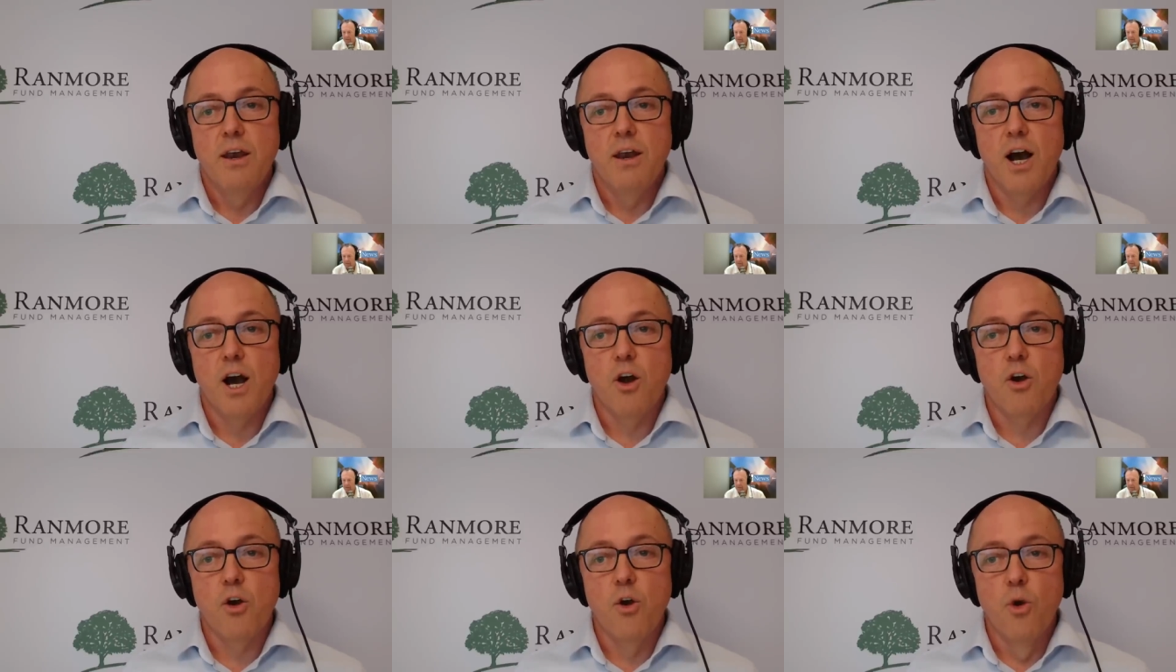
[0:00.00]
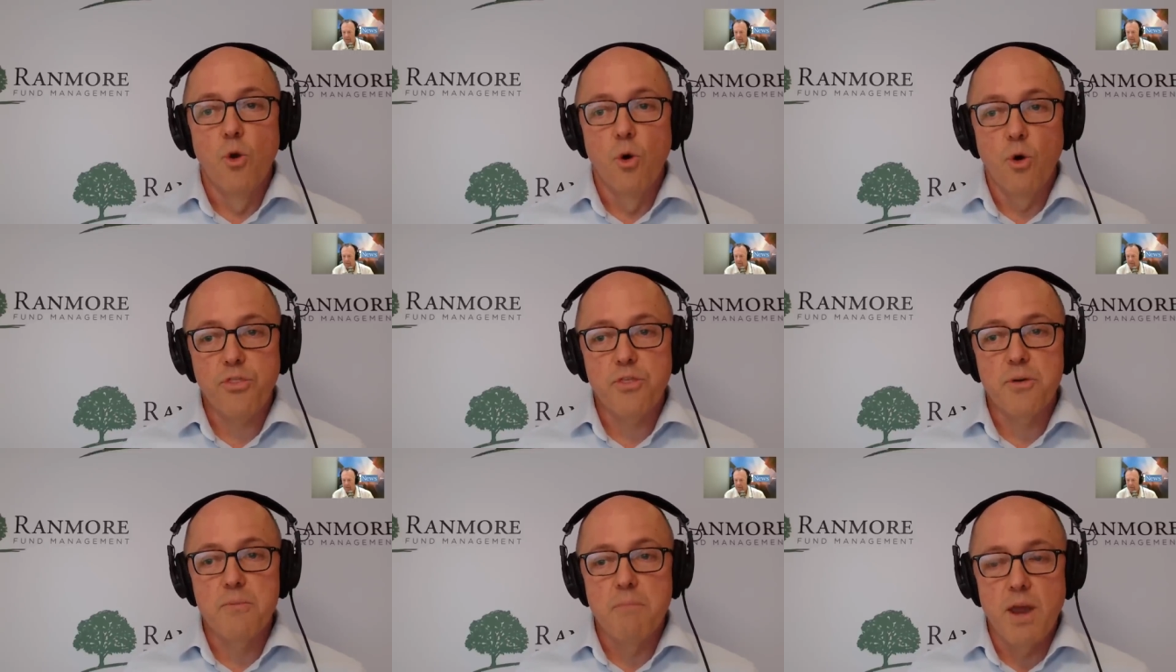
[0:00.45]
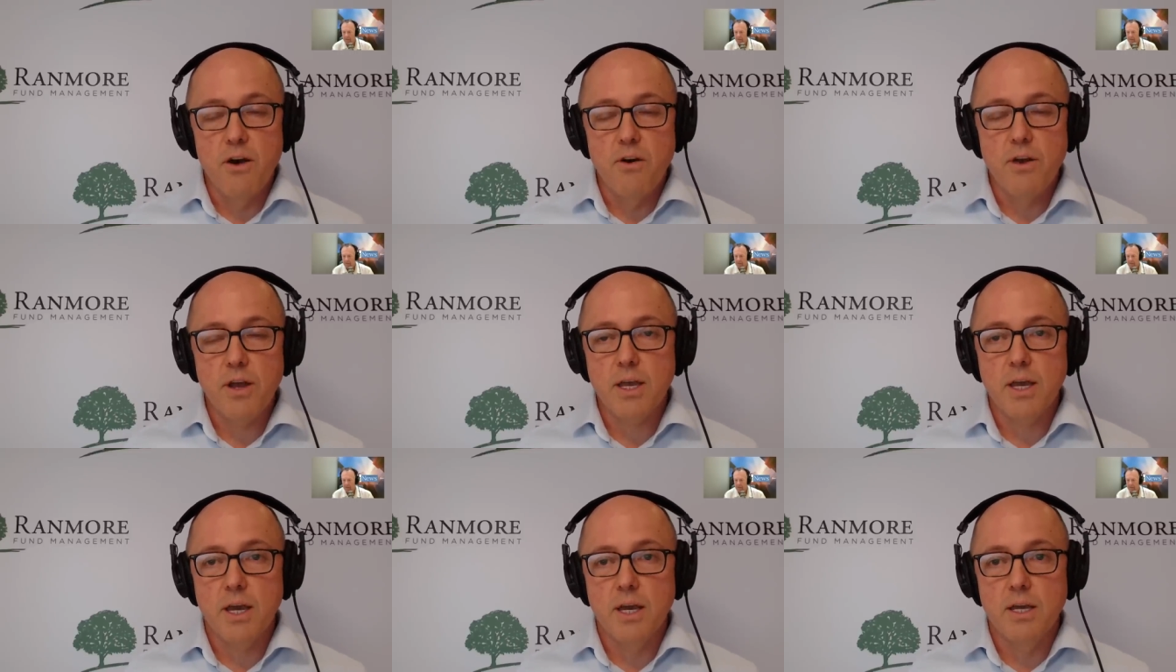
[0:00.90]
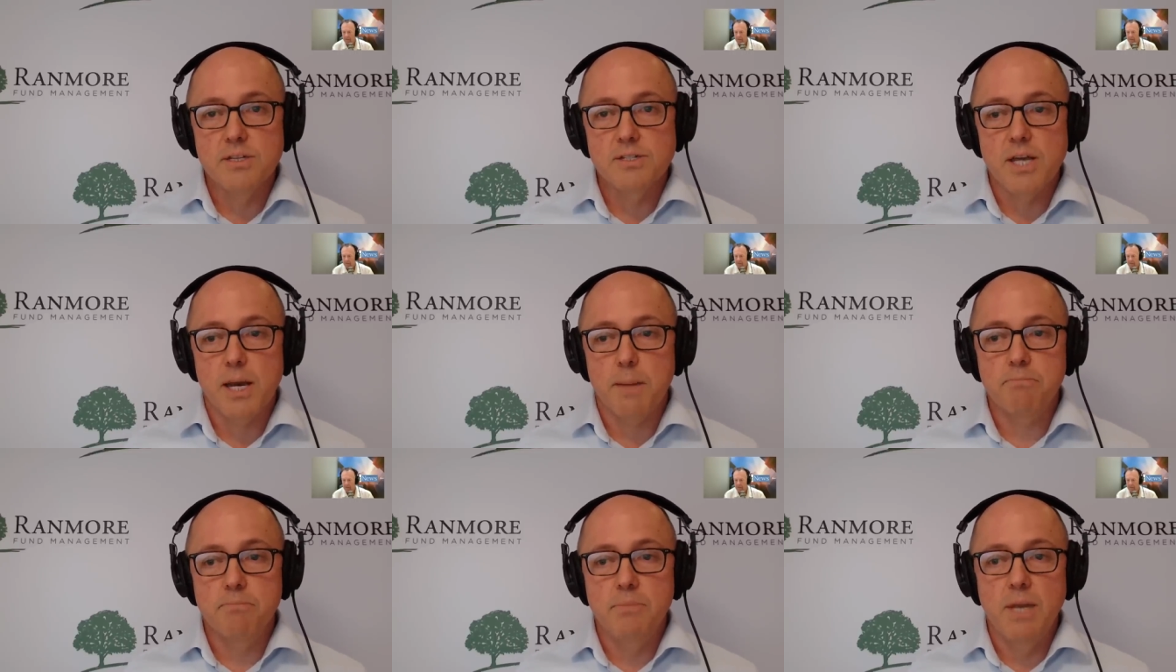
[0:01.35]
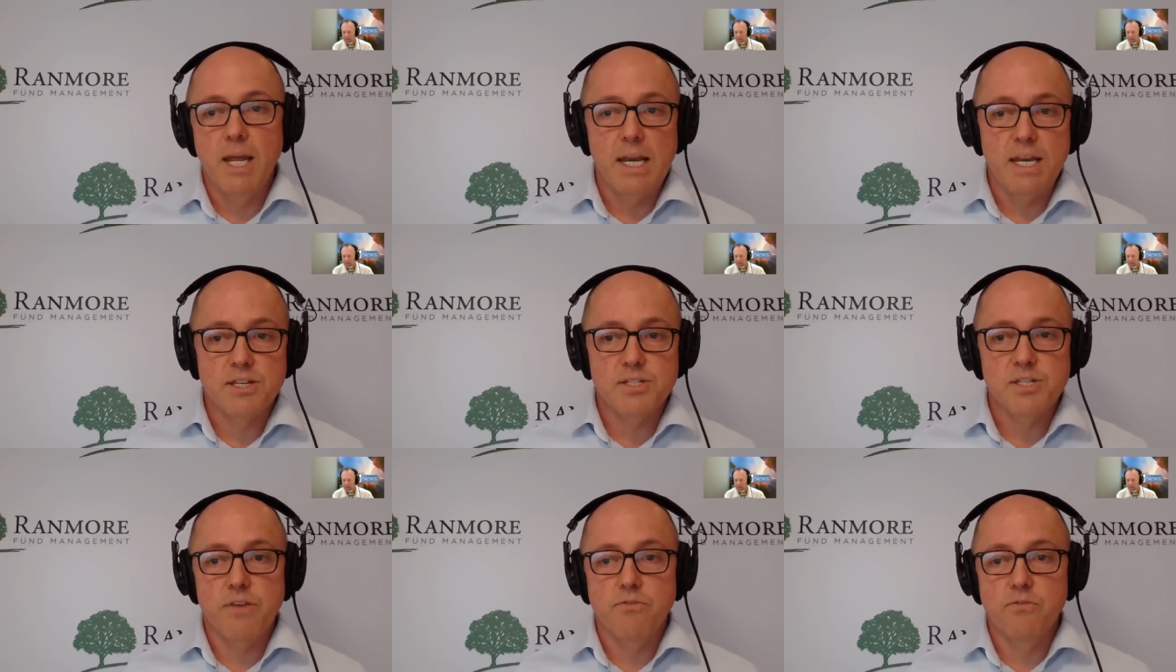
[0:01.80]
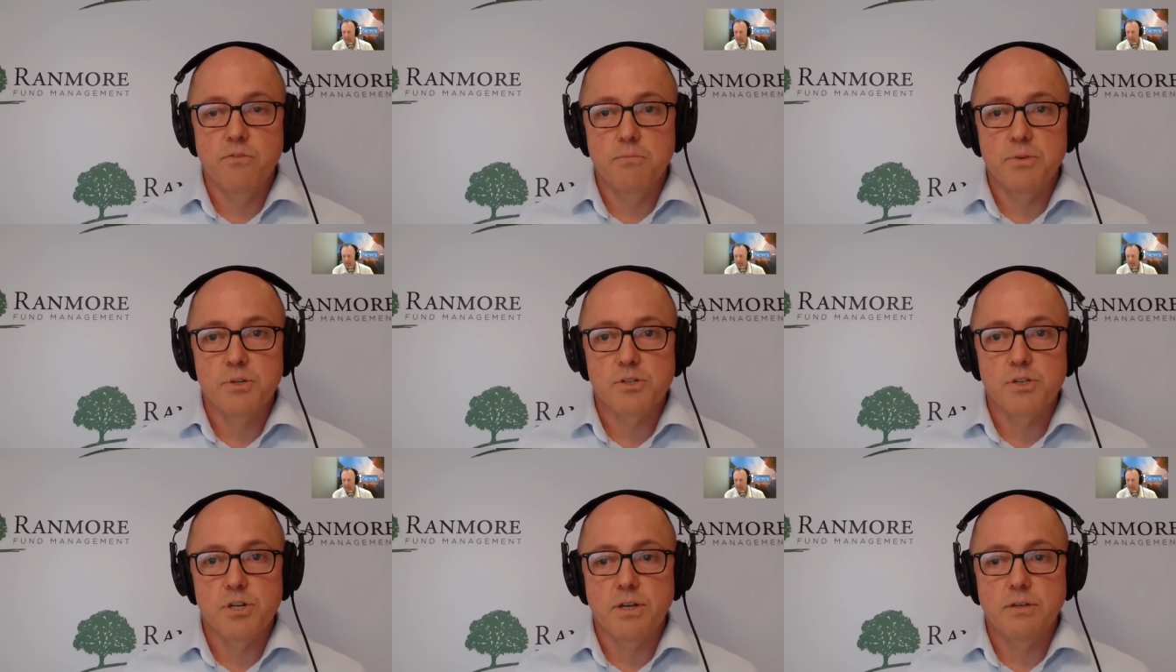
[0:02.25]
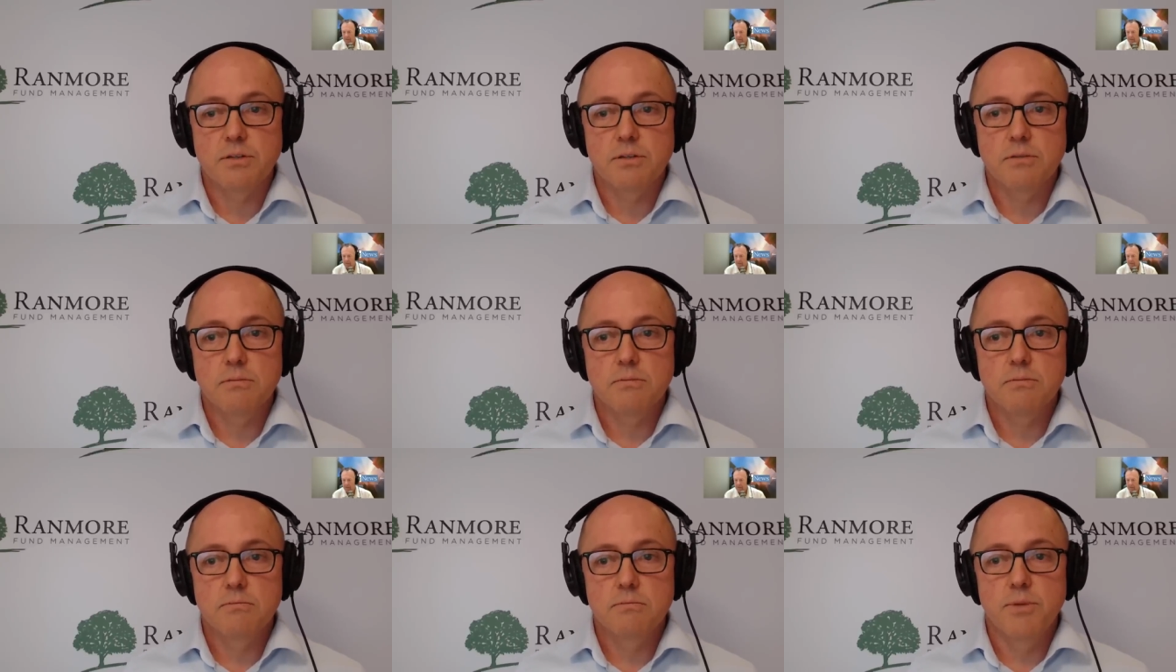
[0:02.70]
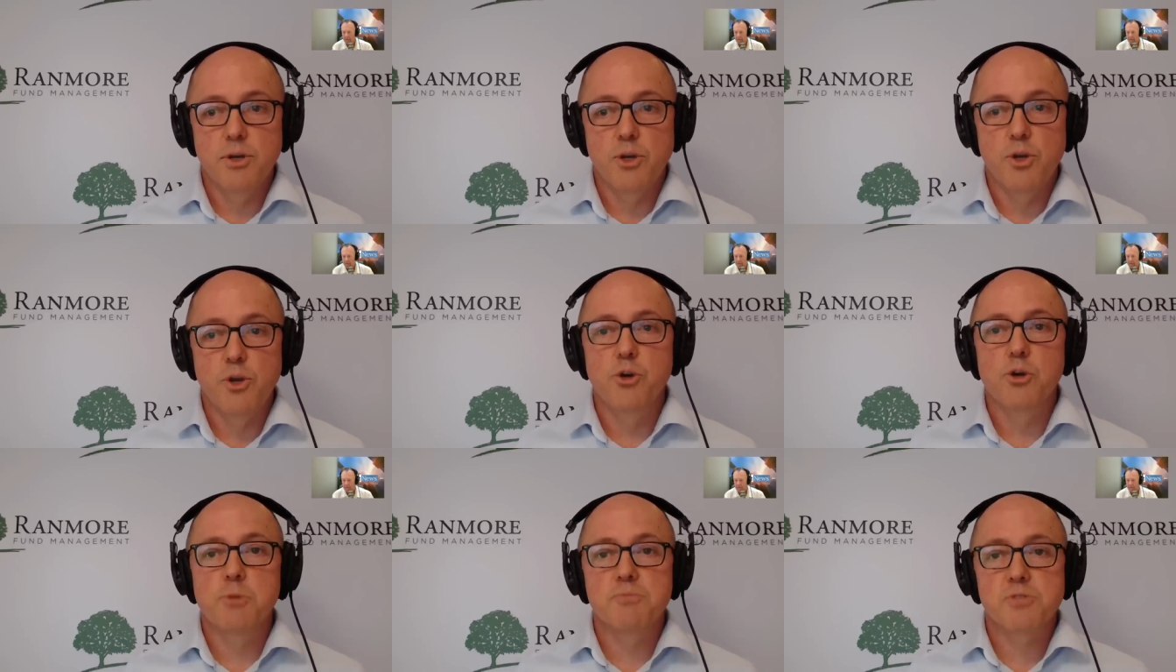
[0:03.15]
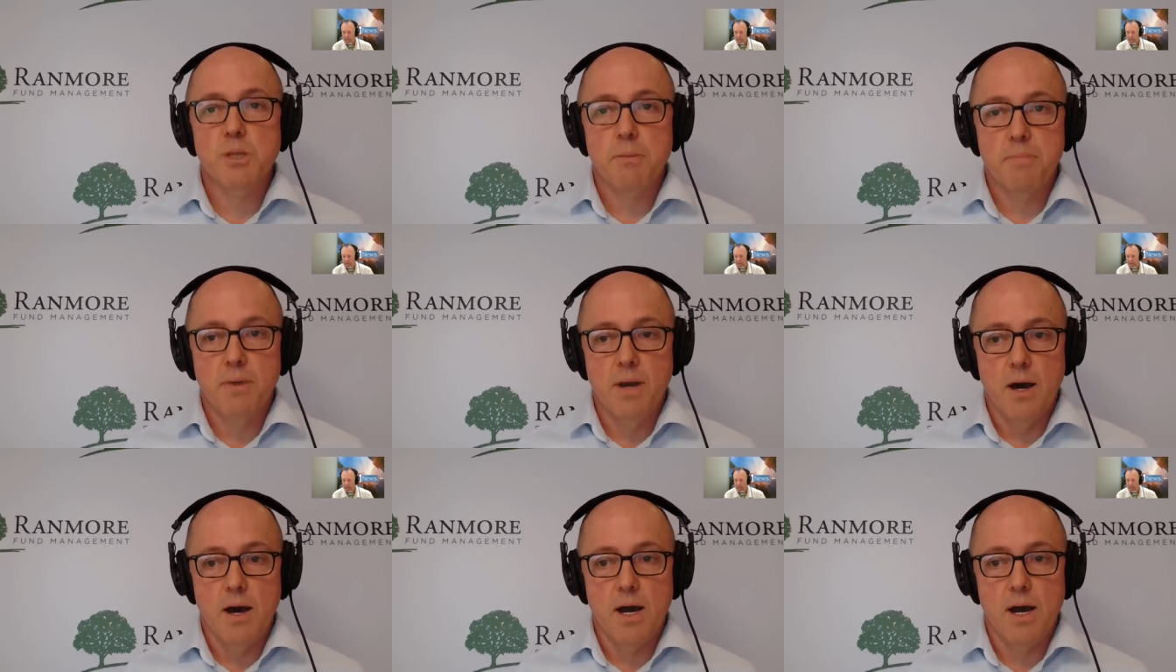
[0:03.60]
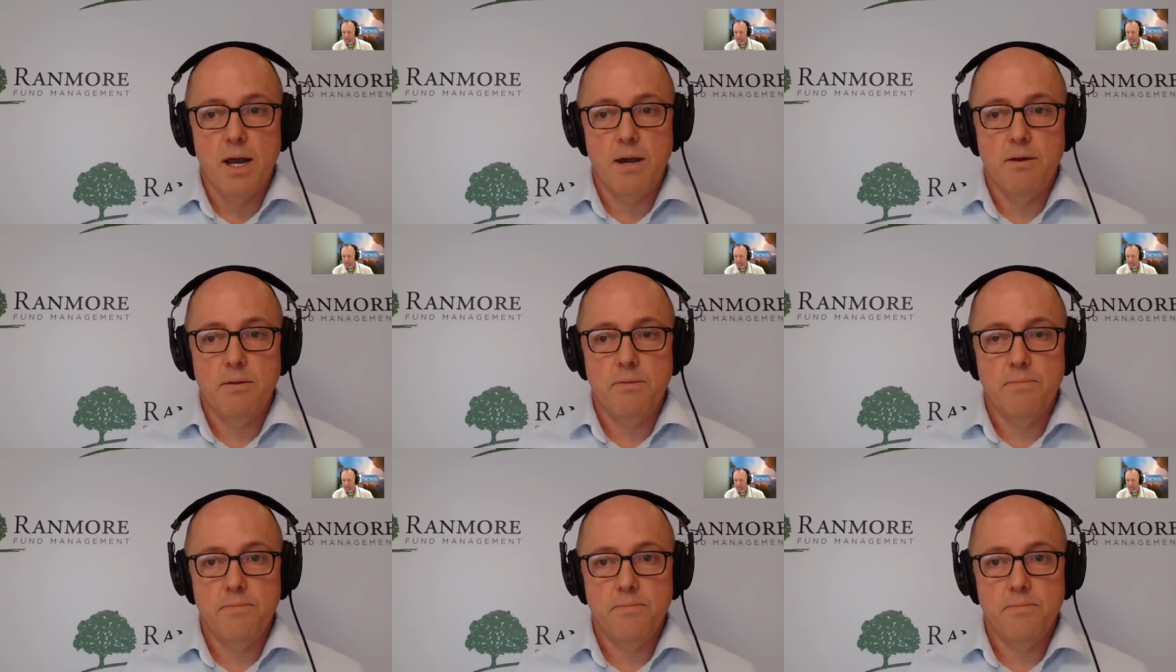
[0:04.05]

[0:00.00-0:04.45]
Now, North America is up nearly 7%, but Europe's up 9